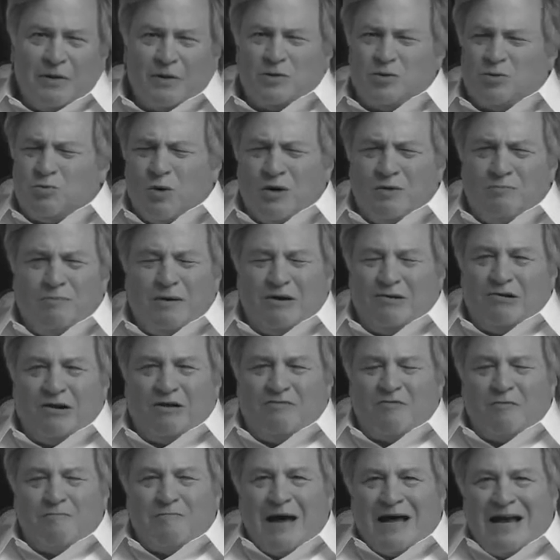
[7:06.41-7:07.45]
There was one
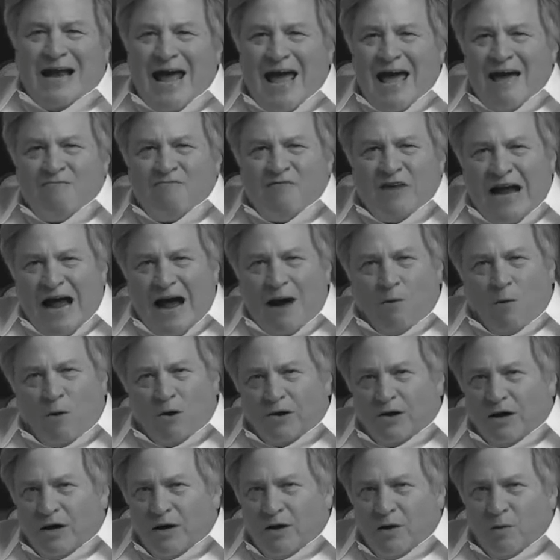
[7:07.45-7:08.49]
period of about half an
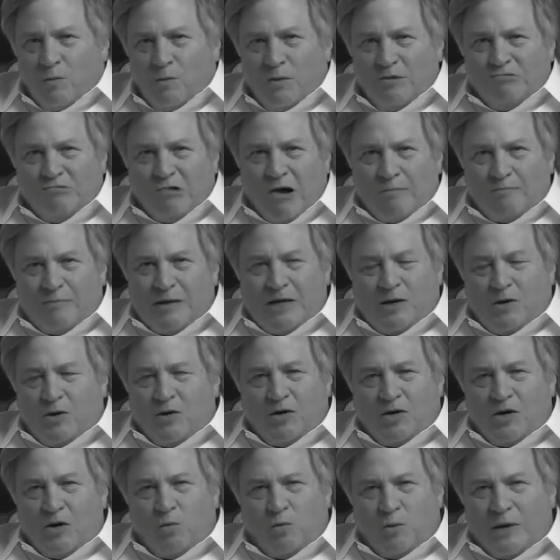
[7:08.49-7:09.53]
hour where Romney
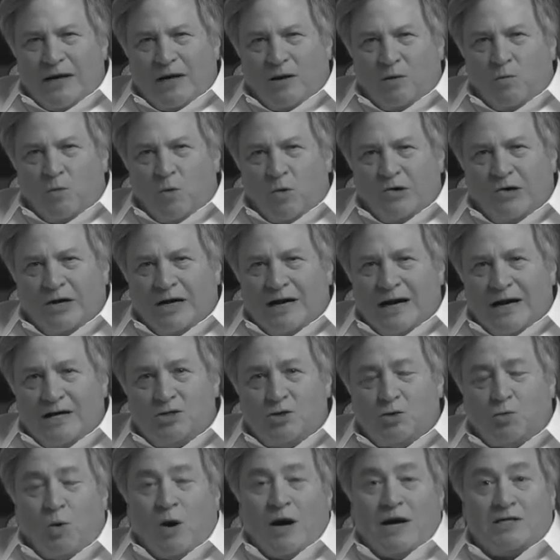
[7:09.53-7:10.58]
couldn't get a word in
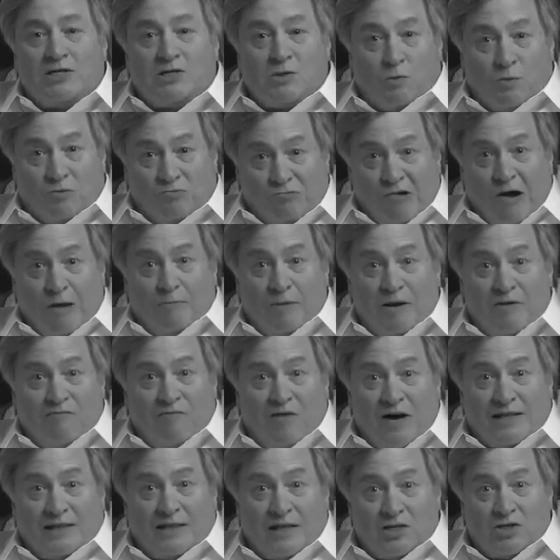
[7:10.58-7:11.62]
edgewise, and when Romney
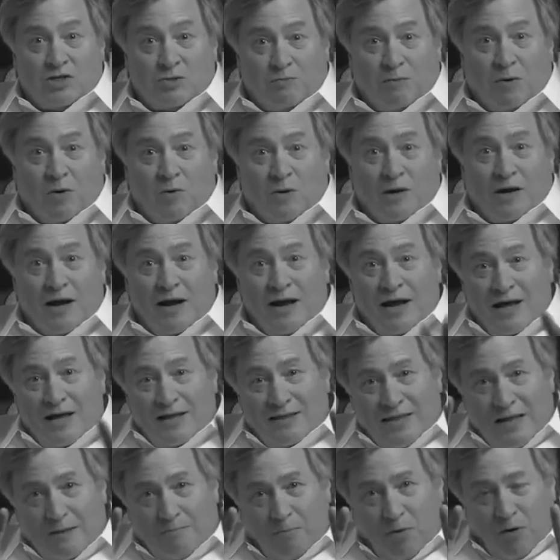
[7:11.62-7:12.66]
finally spoke,
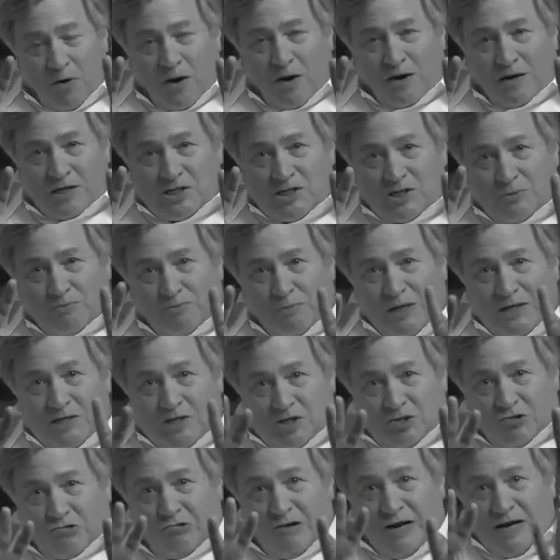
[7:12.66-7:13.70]
they put on a
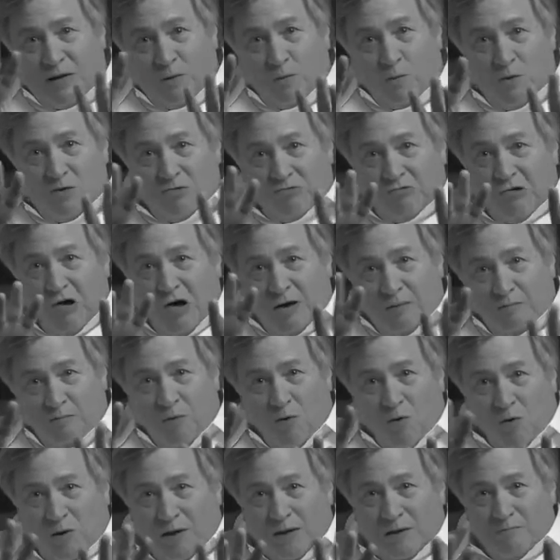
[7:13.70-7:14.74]
split screen with Ron
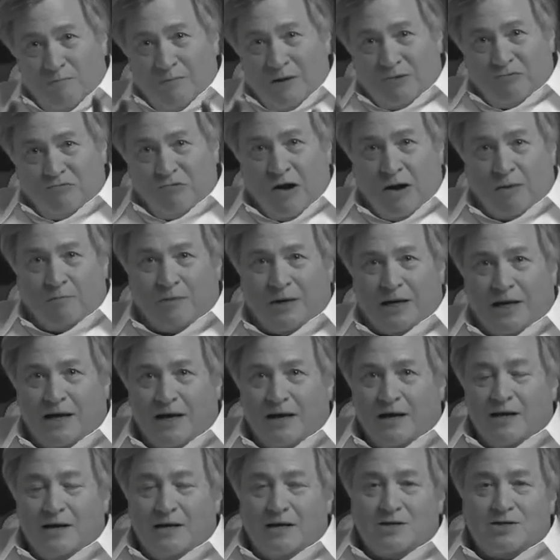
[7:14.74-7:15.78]
Paul and Mitt
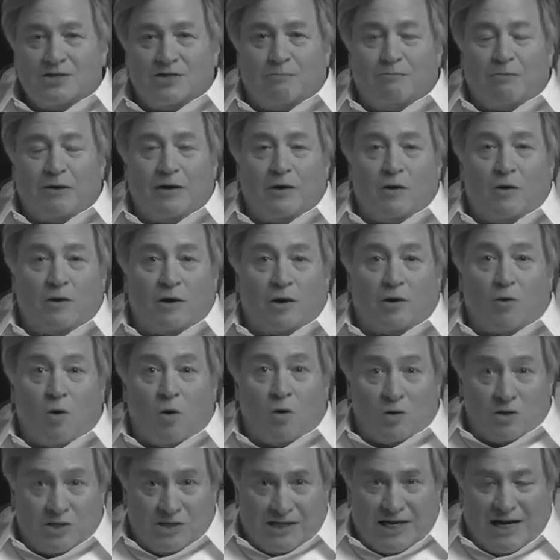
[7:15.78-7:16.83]
Romney. Somebody ought to
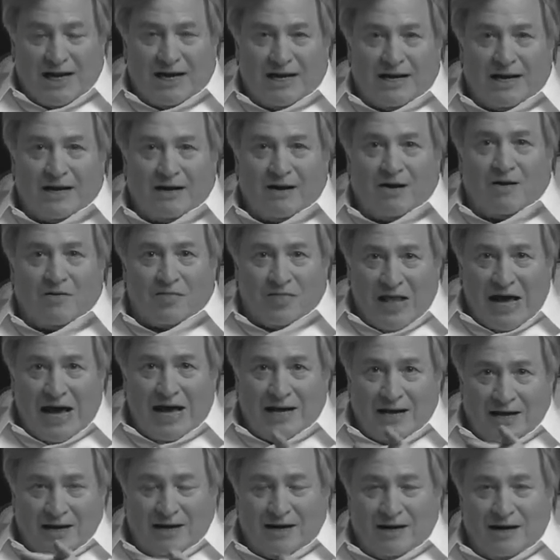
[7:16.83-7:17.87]
call CNN on
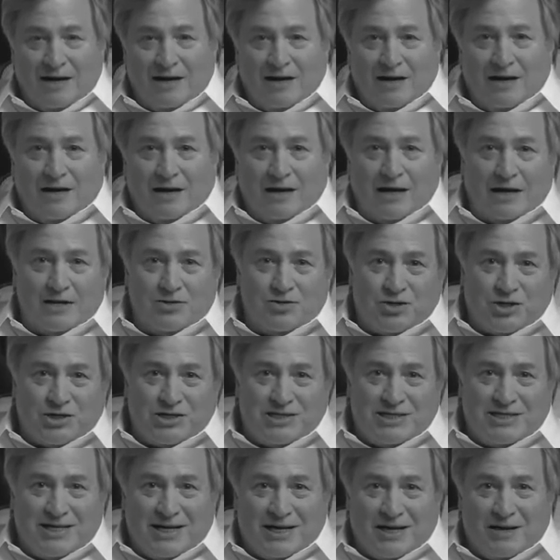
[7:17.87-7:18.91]
that, and I
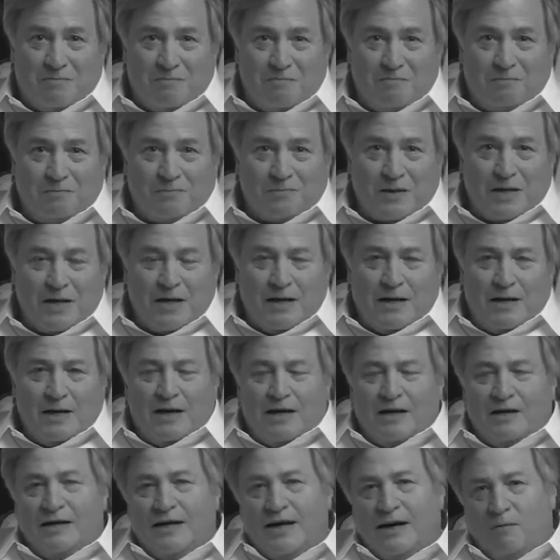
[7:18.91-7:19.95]
just did.
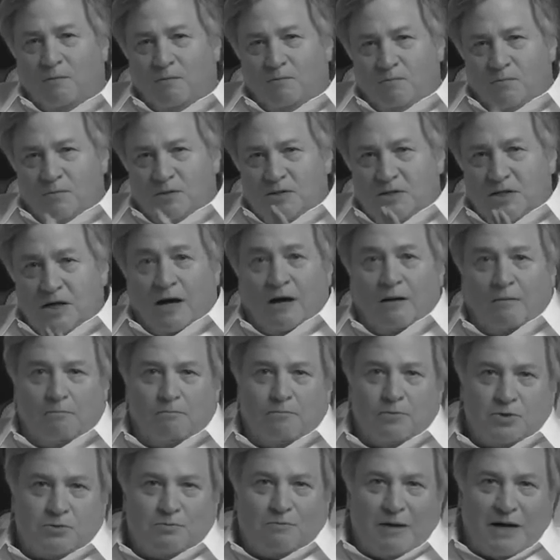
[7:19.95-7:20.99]
Now,
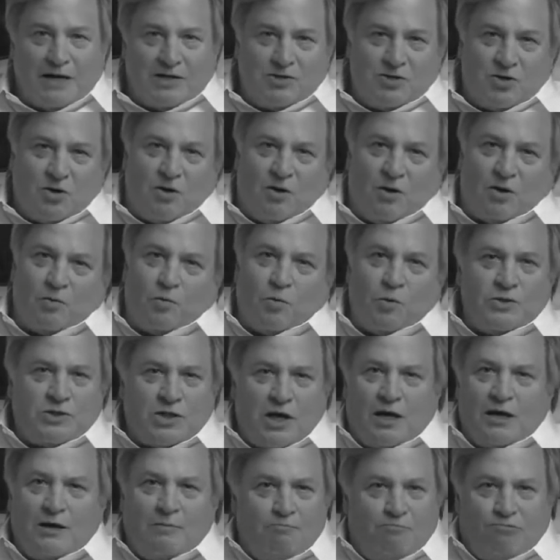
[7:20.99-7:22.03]
Dubs, my dog,
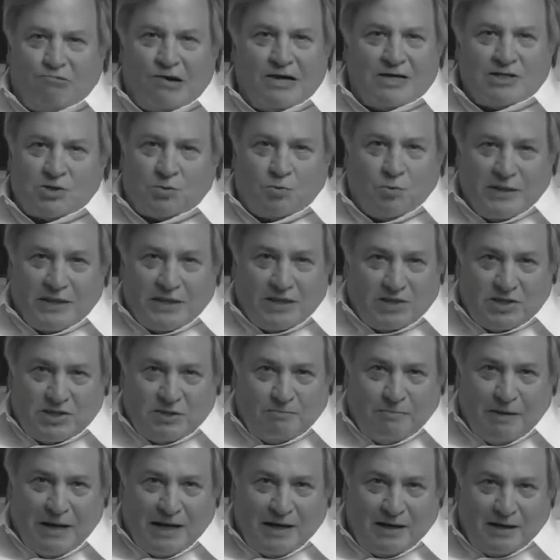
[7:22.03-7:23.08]
was unimpressed with this
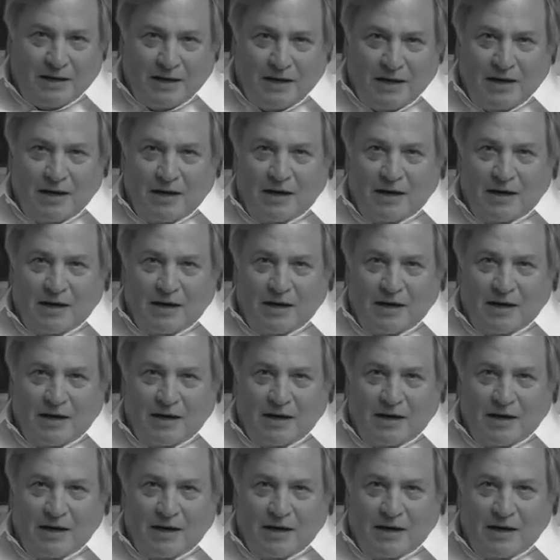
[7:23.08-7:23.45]
debate.